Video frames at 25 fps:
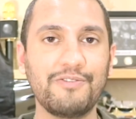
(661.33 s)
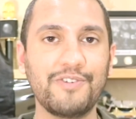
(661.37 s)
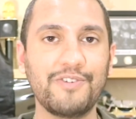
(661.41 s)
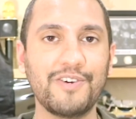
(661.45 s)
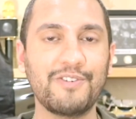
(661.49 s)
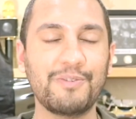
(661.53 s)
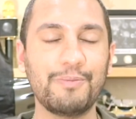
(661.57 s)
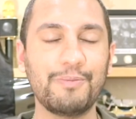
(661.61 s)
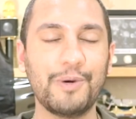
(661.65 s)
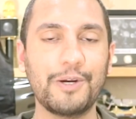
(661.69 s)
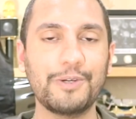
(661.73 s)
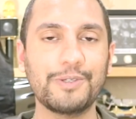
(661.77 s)
the
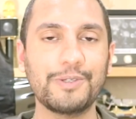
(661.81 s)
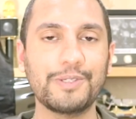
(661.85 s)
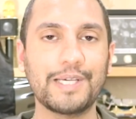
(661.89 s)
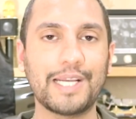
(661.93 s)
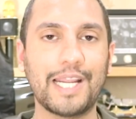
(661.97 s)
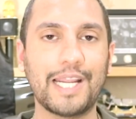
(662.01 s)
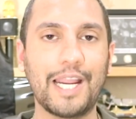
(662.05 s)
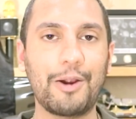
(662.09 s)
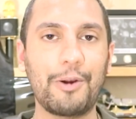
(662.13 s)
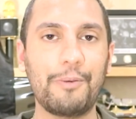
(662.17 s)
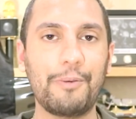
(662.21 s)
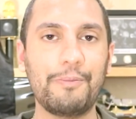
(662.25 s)
fifth Pirates of
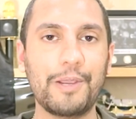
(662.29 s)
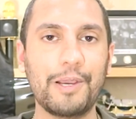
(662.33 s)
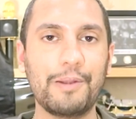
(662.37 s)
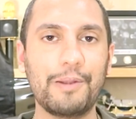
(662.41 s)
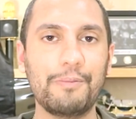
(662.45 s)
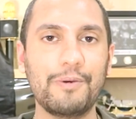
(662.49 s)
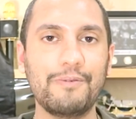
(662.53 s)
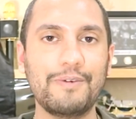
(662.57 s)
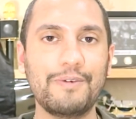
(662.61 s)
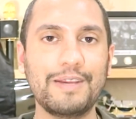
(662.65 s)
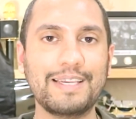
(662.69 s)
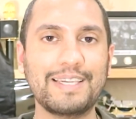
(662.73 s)
the
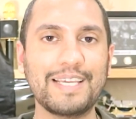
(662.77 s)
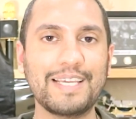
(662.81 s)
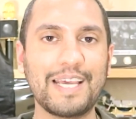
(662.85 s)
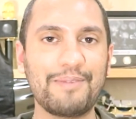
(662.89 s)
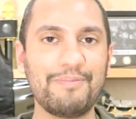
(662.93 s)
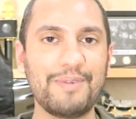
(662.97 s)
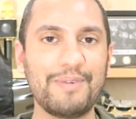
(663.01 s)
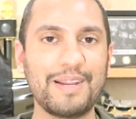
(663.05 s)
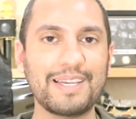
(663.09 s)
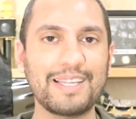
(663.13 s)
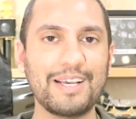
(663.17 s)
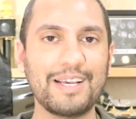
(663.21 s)
Caribbean movie,
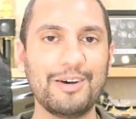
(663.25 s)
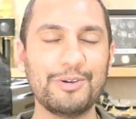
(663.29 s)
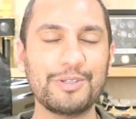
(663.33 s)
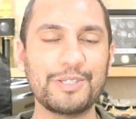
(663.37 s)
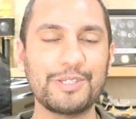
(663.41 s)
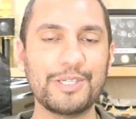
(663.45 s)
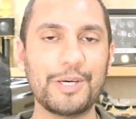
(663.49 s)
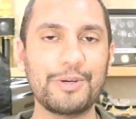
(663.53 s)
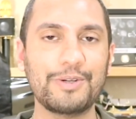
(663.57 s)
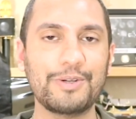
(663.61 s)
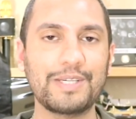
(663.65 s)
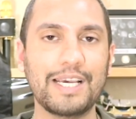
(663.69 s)
Dead Men
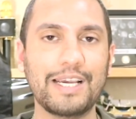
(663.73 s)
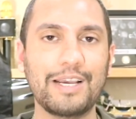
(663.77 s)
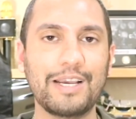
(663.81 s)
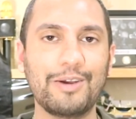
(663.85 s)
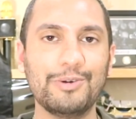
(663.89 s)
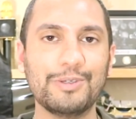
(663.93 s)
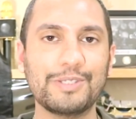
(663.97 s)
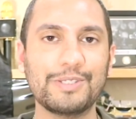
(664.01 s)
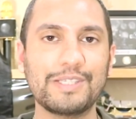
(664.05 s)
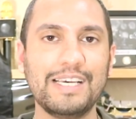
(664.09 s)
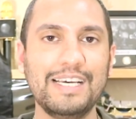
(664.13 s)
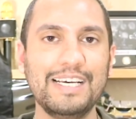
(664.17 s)
Tells No
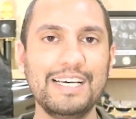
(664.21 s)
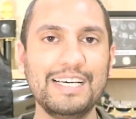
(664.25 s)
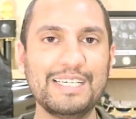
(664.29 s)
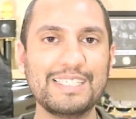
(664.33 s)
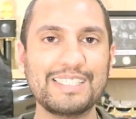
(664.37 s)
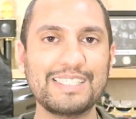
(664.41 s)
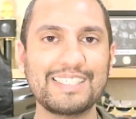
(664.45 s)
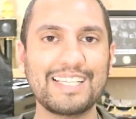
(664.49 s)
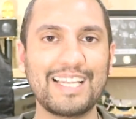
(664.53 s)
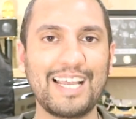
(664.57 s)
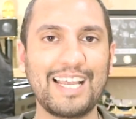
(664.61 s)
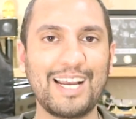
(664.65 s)
Tales
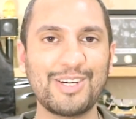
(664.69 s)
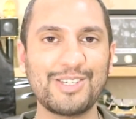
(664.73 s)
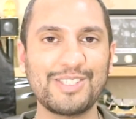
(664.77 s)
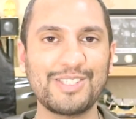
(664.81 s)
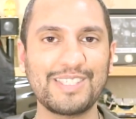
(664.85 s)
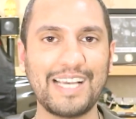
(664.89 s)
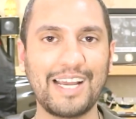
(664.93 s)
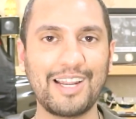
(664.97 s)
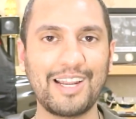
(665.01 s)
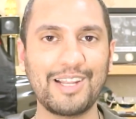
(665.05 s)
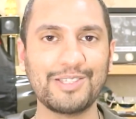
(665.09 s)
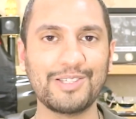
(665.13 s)
/
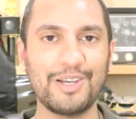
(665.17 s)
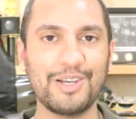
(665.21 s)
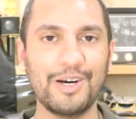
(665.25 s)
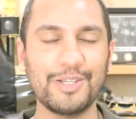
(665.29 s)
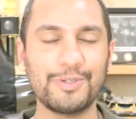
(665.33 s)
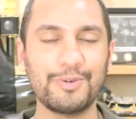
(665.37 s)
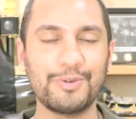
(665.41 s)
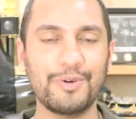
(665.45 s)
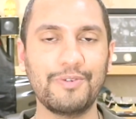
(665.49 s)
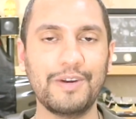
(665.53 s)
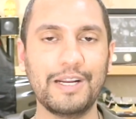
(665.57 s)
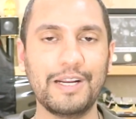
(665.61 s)

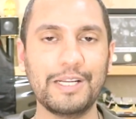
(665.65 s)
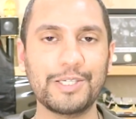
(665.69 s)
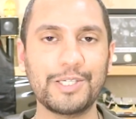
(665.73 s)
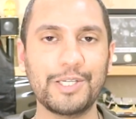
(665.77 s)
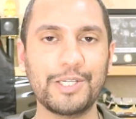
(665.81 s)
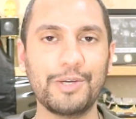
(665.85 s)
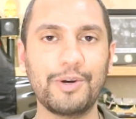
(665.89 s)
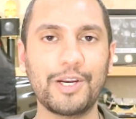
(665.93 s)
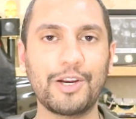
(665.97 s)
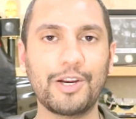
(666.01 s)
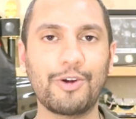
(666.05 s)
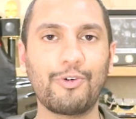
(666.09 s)
Salazar's
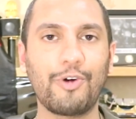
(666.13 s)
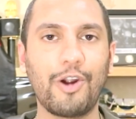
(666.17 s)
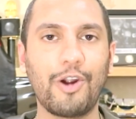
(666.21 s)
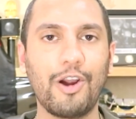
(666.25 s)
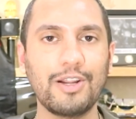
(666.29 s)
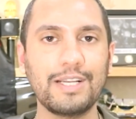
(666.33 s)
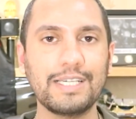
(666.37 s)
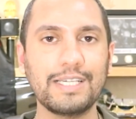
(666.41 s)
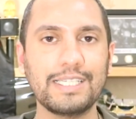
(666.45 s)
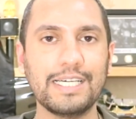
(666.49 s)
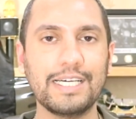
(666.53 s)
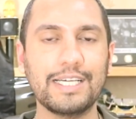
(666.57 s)
Revenge. Now,
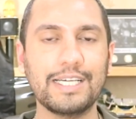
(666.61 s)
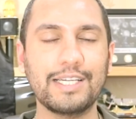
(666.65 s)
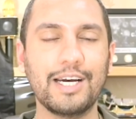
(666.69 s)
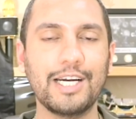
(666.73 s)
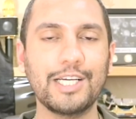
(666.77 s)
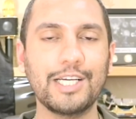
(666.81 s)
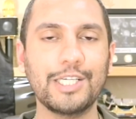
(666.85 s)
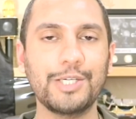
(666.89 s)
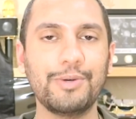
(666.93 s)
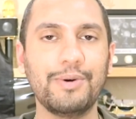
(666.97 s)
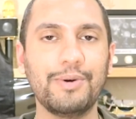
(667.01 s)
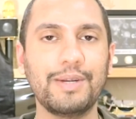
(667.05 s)
granted,
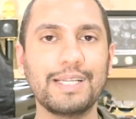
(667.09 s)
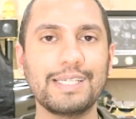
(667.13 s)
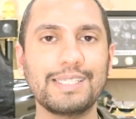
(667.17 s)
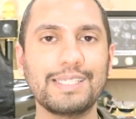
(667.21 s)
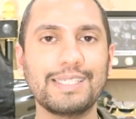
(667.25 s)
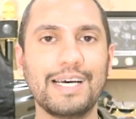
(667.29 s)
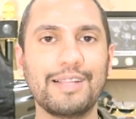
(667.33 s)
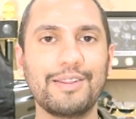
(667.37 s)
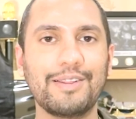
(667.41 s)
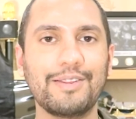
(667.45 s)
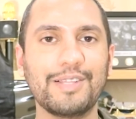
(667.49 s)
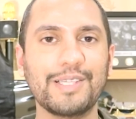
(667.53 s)
I do
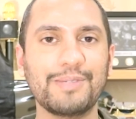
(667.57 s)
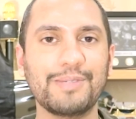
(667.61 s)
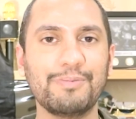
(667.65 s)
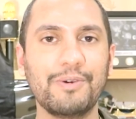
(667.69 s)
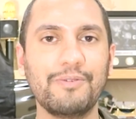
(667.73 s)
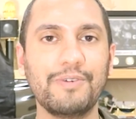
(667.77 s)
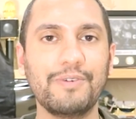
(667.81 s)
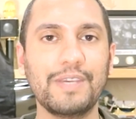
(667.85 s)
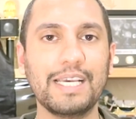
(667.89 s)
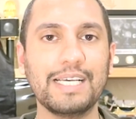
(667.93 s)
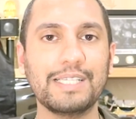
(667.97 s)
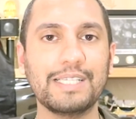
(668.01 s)
understand that this
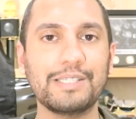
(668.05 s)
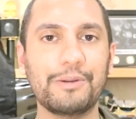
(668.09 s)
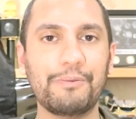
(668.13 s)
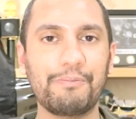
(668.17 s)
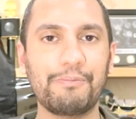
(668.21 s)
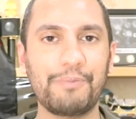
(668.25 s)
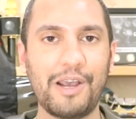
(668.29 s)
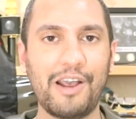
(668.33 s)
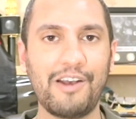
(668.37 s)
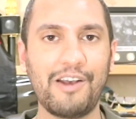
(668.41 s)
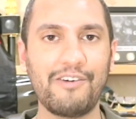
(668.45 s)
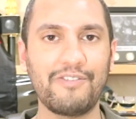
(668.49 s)
movie
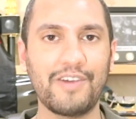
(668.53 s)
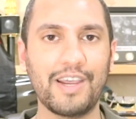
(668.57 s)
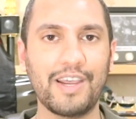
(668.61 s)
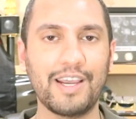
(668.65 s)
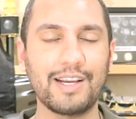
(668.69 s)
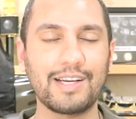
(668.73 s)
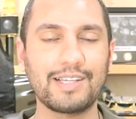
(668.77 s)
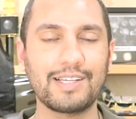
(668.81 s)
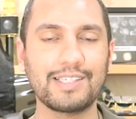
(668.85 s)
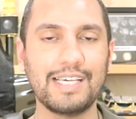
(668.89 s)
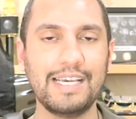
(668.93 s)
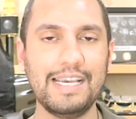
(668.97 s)
isn't
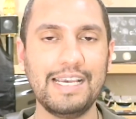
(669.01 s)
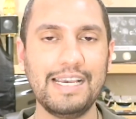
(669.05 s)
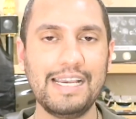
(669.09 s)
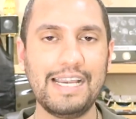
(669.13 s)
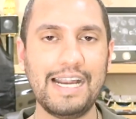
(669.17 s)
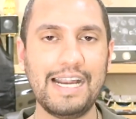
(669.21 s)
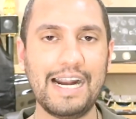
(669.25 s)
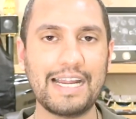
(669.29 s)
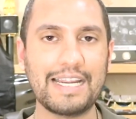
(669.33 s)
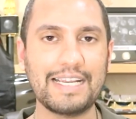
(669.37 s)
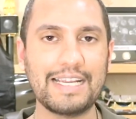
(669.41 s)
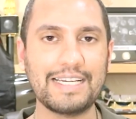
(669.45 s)
perfect,
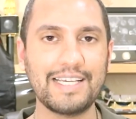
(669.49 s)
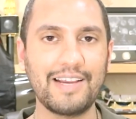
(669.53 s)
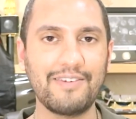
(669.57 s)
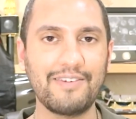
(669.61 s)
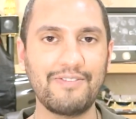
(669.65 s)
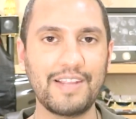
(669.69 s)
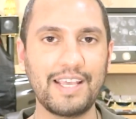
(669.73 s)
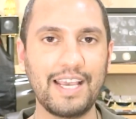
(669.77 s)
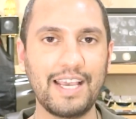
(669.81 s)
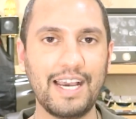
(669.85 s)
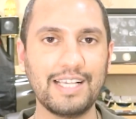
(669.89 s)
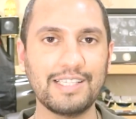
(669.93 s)
and it
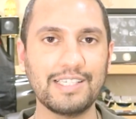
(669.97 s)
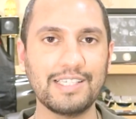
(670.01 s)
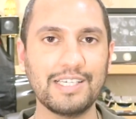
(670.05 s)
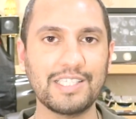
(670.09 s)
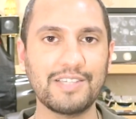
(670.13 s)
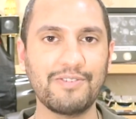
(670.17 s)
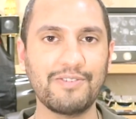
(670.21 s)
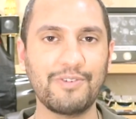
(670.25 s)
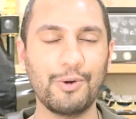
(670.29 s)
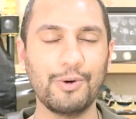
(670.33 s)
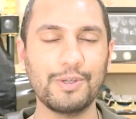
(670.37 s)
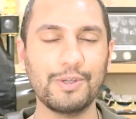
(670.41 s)
definitely has
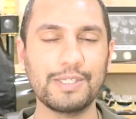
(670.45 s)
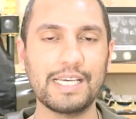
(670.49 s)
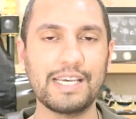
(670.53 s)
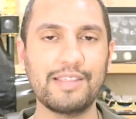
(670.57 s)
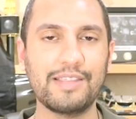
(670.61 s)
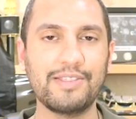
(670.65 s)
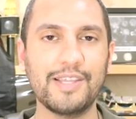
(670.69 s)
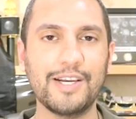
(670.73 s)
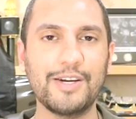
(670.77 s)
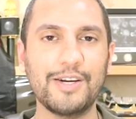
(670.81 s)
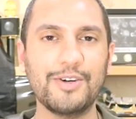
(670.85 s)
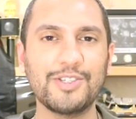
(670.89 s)
its flaws
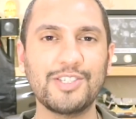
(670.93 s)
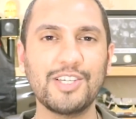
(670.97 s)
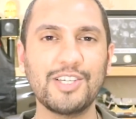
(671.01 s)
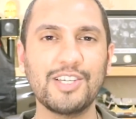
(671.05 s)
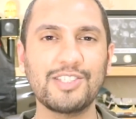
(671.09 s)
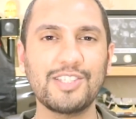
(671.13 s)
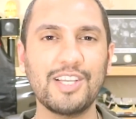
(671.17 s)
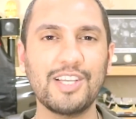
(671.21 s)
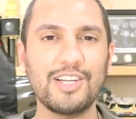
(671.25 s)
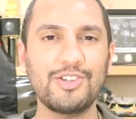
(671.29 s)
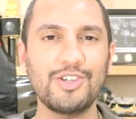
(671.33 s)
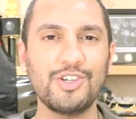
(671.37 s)
in there. It's
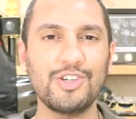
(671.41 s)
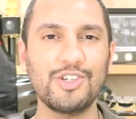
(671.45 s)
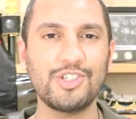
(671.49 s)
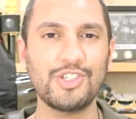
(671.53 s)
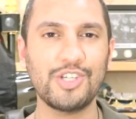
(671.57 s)
just such a